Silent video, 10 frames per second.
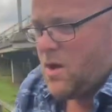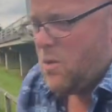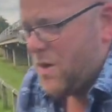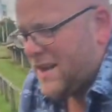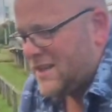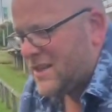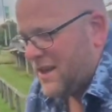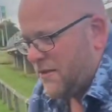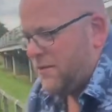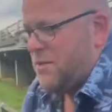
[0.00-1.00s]
when
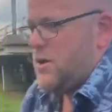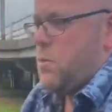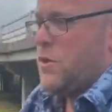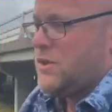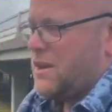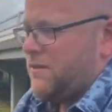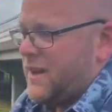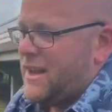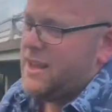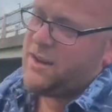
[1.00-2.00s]
you put stuff in
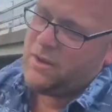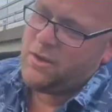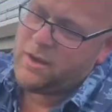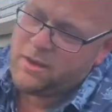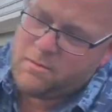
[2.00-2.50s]
here, like at the